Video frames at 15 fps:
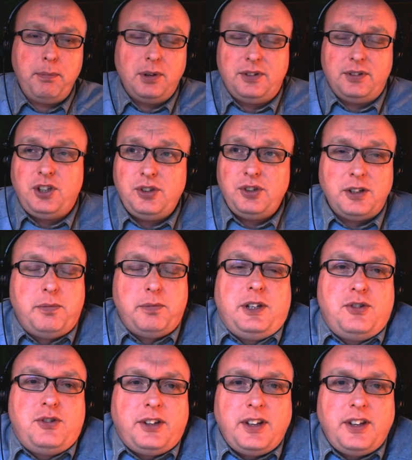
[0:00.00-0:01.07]
do seem to be
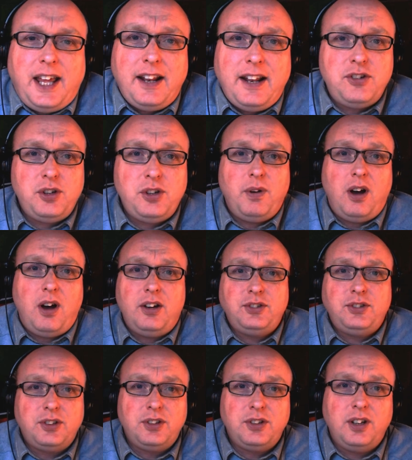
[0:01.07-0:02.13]
interested and do
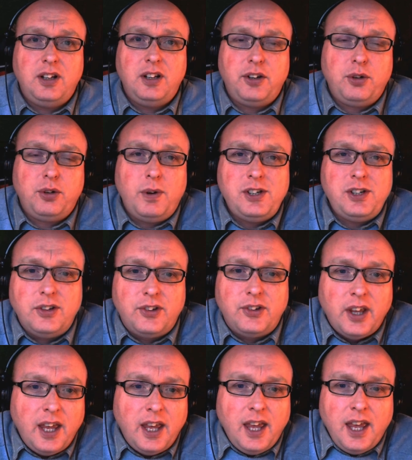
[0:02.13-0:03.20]
ask a lot of questions.